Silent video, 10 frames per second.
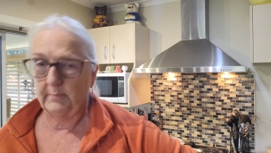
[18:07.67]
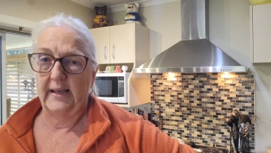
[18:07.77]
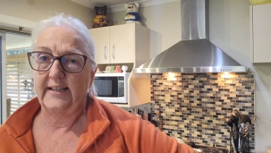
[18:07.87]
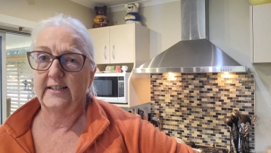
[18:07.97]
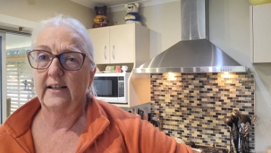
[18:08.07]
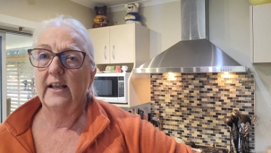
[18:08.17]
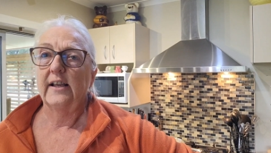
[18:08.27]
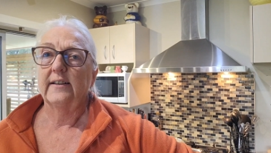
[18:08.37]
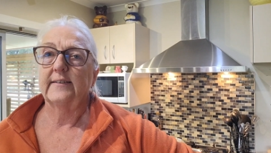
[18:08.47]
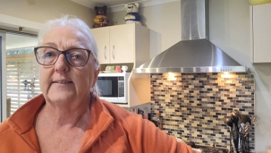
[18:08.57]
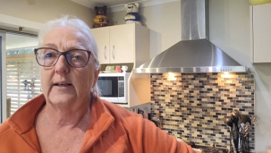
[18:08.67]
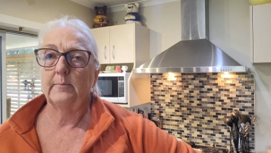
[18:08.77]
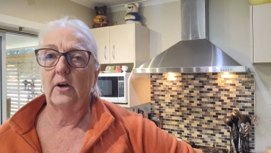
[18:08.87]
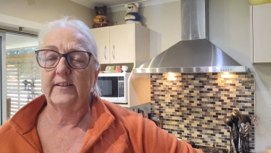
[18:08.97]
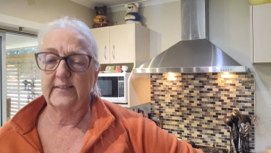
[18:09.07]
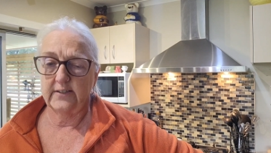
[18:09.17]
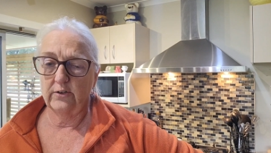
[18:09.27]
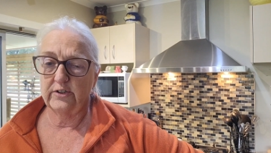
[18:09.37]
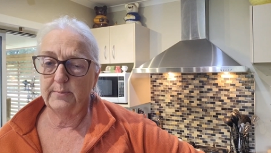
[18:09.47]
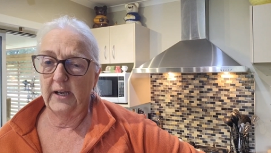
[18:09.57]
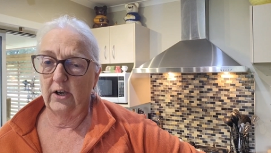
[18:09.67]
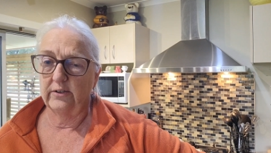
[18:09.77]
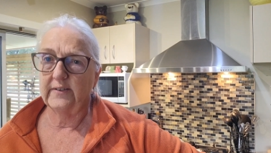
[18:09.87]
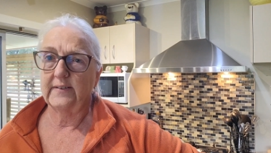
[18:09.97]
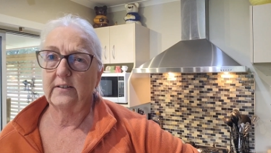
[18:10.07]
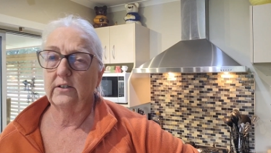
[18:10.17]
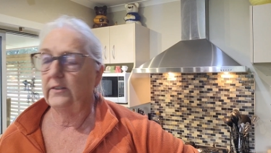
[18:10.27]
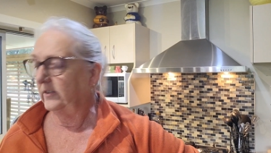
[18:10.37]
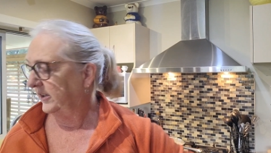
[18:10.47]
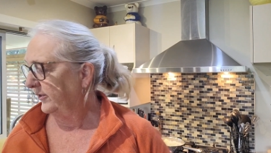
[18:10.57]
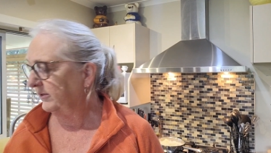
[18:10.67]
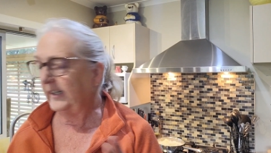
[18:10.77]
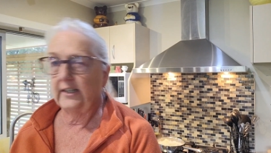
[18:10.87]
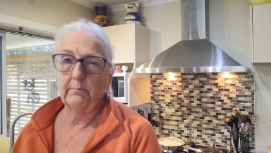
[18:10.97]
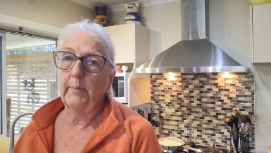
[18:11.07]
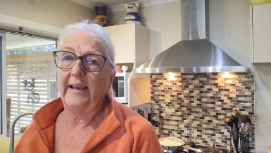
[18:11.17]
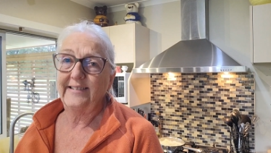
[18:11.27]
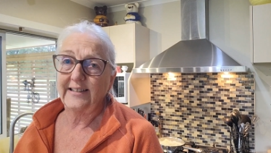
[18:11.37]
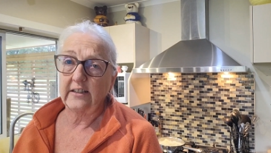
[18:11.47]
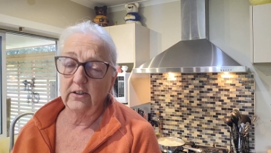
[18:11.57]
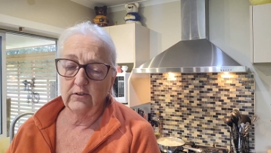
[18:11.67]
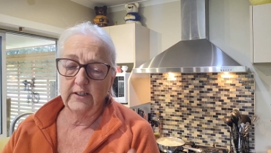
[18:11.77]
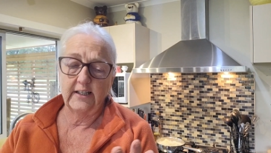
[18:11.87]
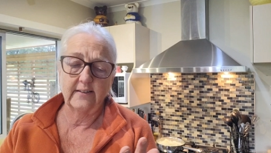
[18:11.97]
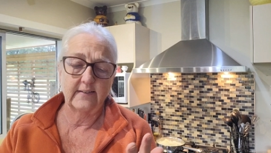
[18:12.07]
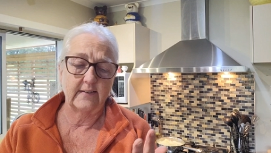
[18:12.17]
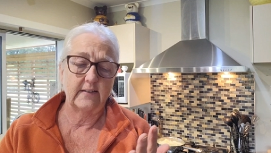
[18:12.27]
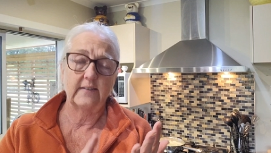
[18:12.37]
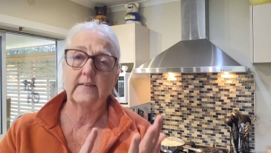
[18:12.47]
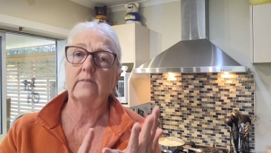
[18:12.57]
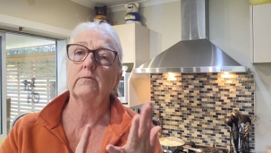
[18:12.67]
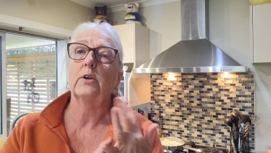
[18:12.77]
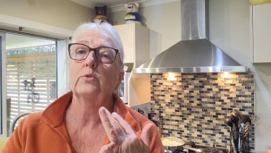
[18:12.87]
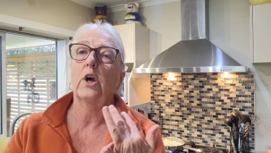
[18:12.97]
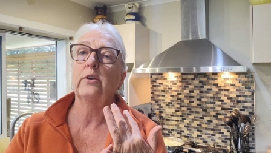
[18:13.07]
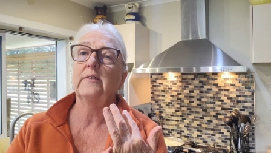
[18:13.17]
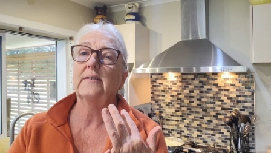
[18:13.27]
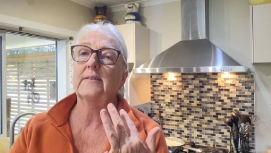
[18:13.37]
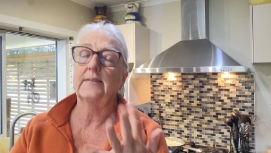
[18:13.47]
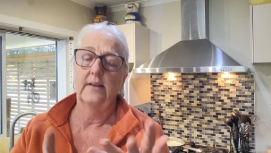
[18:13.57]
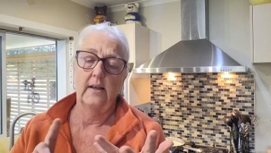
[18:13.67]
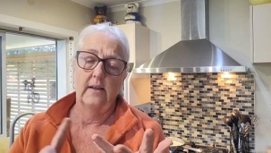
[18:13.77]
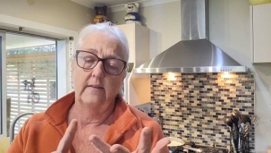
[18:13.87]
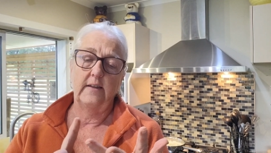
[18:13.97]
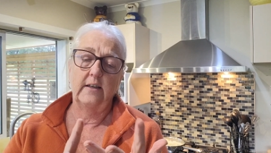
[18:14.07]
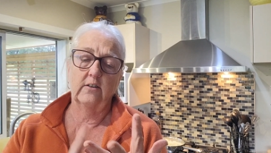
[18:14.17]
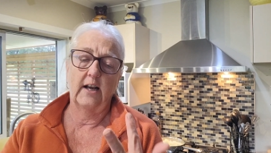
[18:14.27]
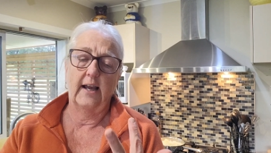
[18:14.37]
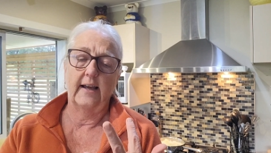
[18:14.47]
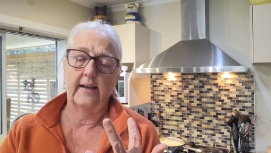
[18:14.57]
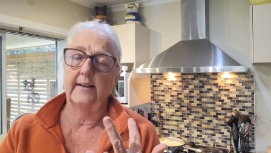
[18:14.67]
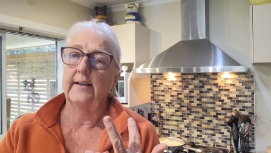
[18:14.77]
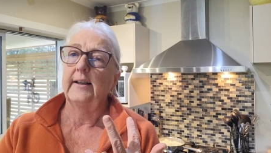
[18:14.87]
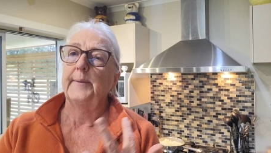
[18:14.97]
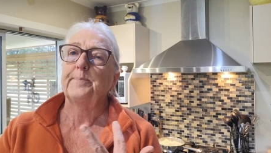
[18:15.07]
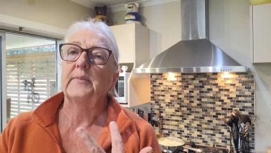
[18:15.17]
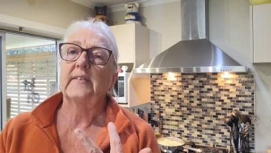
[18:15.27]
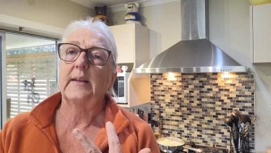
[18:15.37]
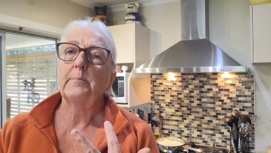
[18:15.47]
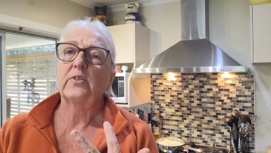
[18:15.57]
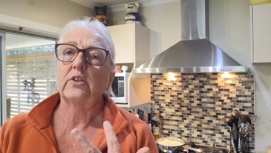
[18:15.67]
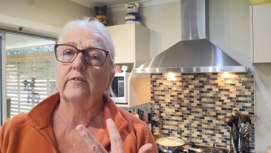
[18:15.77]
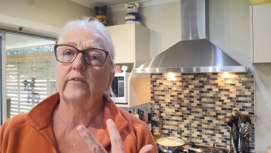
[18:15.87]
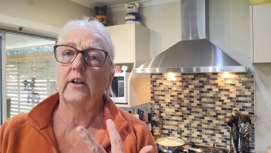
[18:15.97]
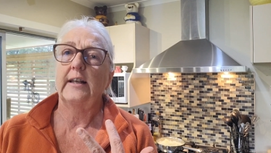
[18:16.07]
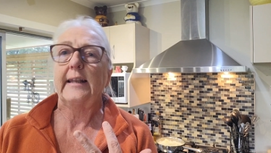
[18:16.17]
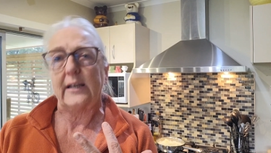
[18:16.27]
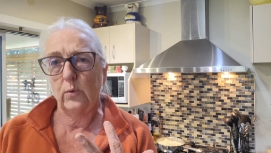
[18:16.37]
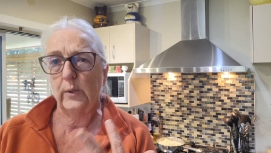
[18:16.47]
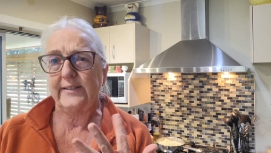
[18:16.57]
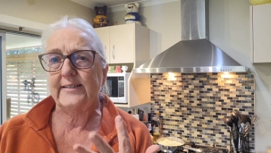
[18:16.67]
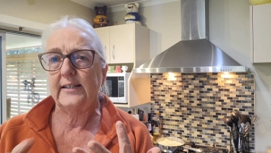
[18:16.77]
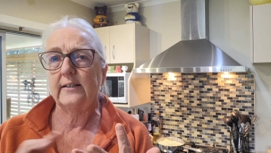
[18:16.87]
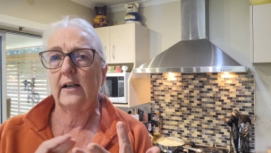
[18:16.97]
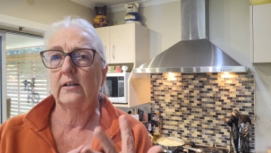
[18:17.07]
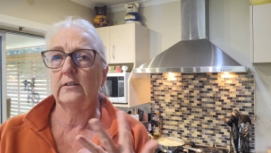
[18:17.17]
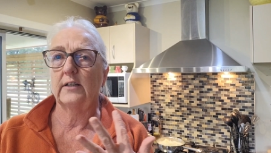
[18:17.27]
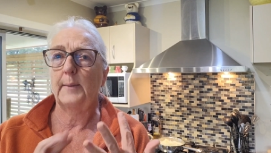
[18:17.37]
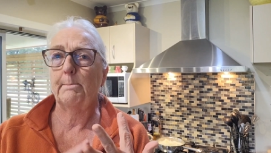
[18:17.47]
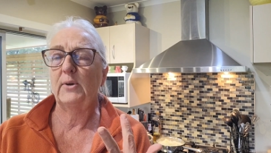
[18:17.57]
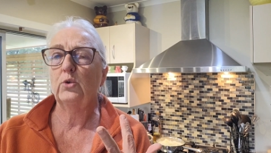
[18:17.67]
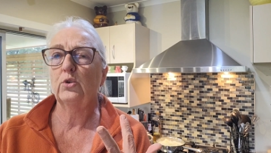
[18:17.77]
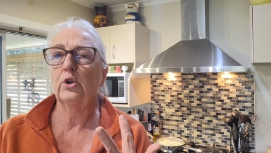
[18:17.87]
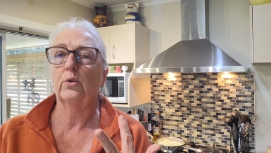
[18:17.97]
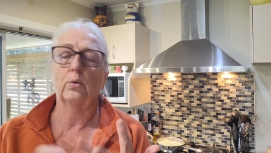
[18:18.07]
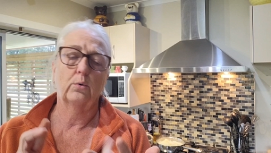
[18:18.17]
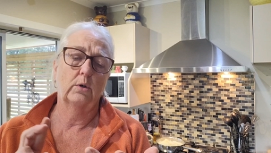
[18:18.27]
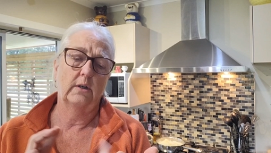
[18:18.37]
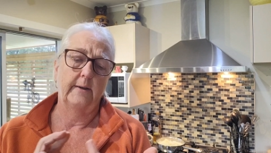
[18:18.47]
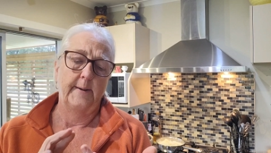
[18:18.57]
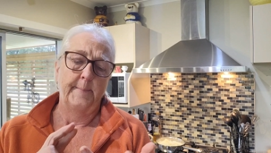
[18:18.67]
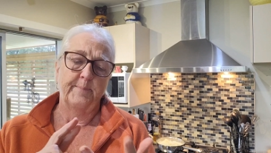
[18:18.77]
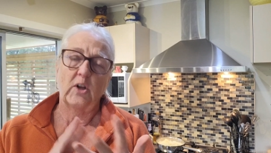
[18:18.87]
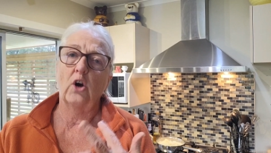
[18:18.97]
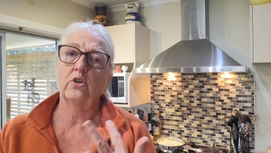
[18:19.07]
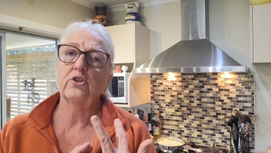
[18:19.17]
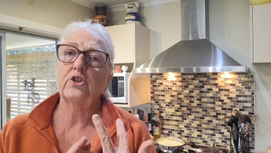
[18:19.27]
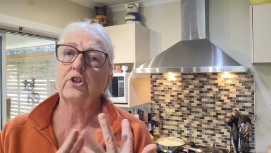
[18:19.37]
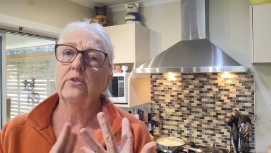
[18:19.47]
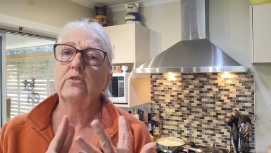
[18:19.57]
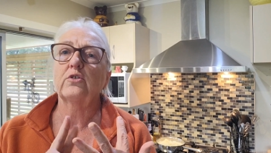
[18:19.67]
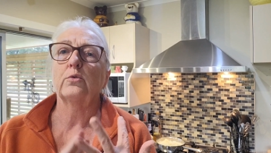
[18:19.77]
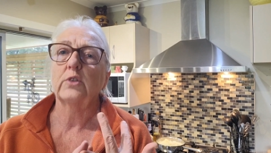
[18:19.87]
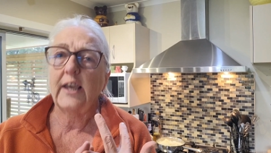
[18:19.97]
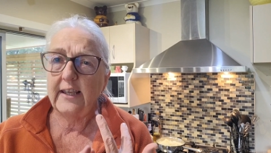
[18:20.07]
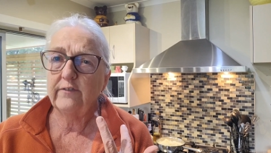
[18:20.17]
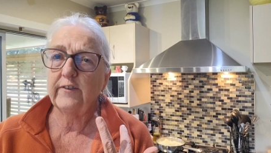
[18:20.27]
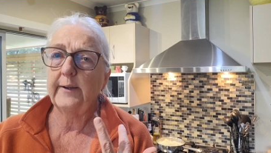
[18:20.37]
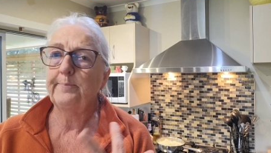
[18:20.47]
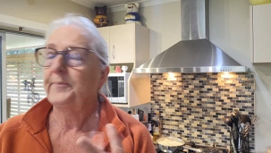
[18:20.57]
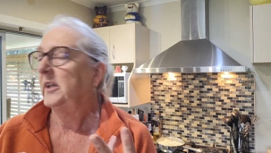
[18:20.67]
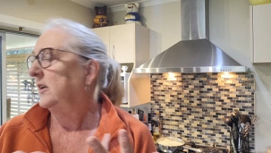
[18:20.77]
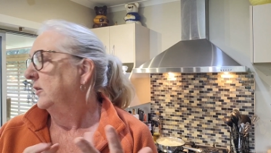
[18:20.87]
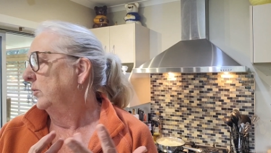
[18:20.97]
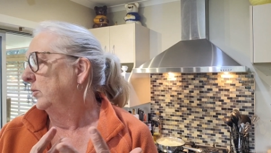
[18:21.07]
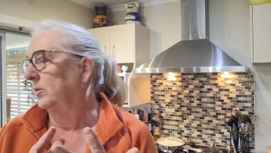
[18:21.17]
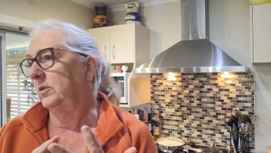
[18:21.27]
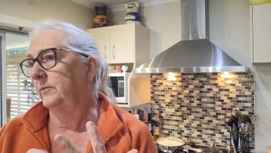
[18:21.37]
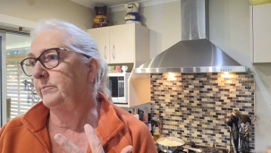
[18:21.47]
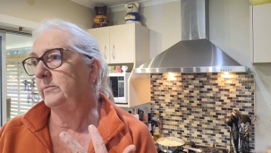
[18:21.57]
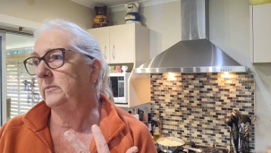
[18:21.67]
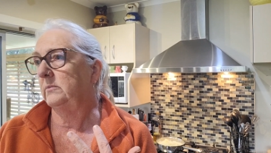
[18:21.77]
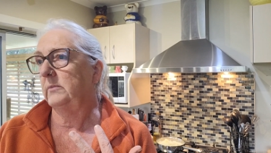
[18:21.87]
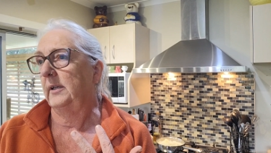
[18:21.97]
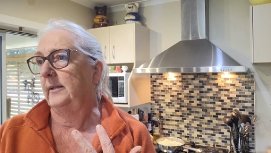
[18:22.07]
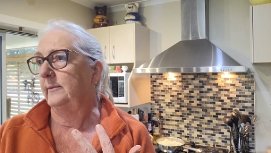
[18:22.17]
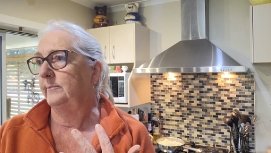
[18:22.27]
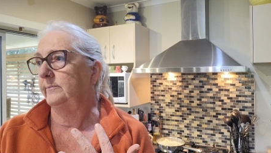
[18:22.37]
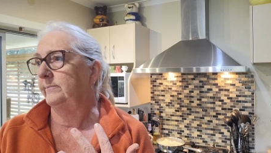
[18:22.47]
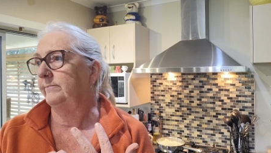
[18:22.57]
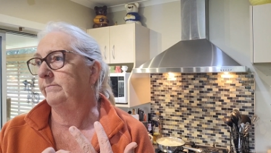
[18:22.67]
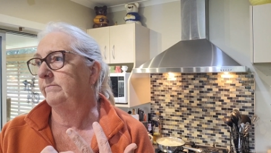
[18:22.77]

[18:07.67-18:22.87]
made some, I soaked my oats. So there are three basic ingredients. There's rolled oats, there are some sort of liquid like milk or orange juice or kefir or um,